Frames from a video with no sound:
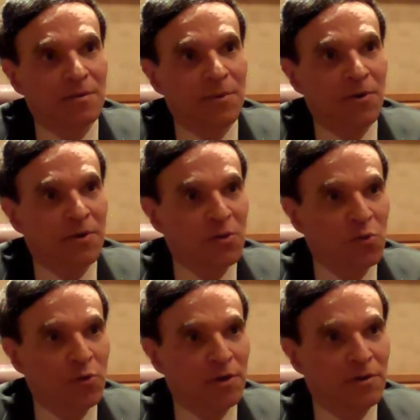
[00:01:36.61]

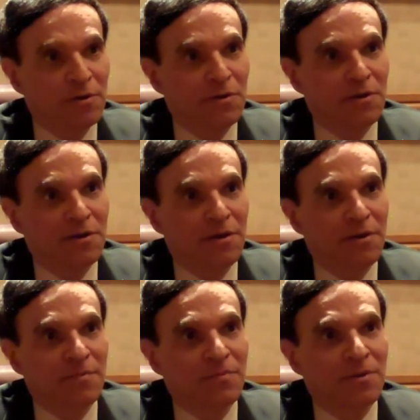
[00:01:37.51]
American Lawyer
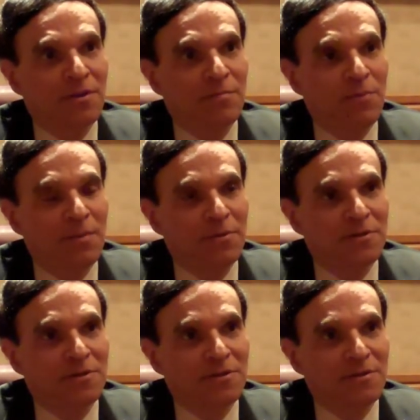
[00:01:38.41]

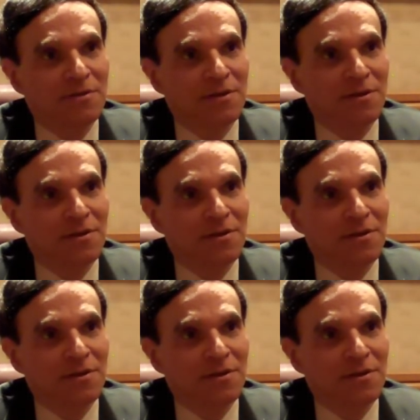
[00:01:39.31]
publishes